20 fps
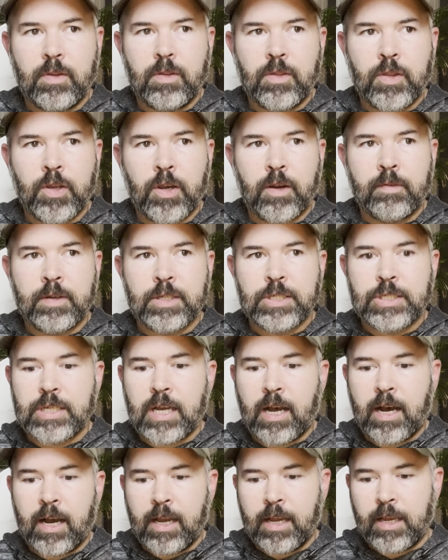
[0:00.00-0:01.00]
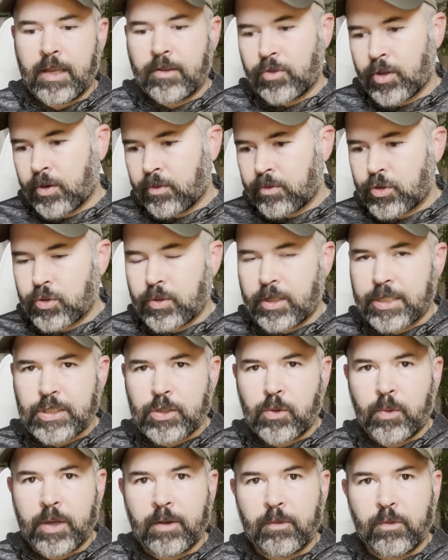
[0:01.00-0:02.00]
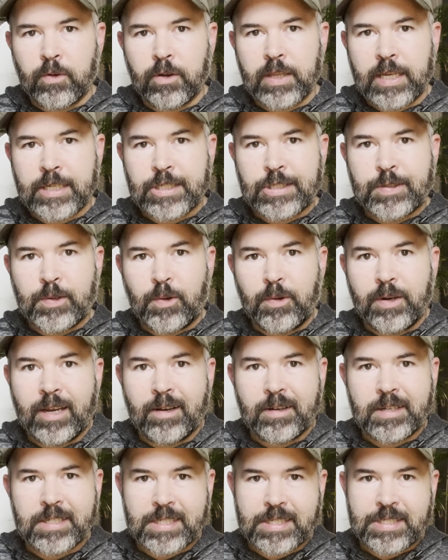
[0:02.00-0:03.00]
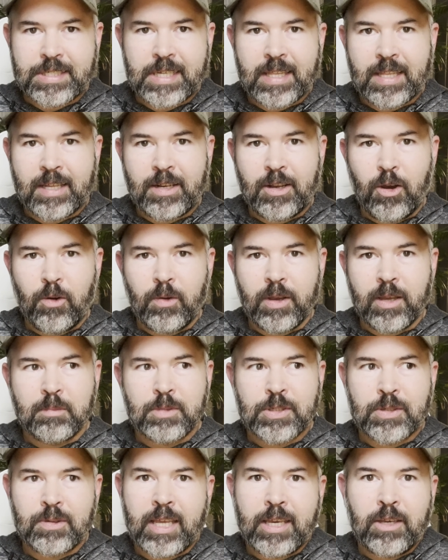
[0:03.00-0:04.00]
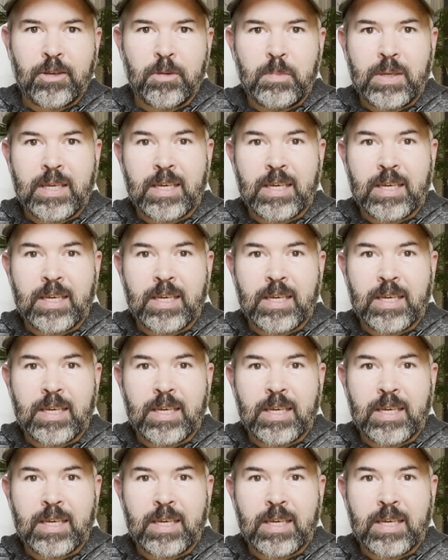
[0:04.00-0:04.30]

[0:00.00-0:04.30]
nervous. I don't trust going in front of that store now, because they say they know him, so they could be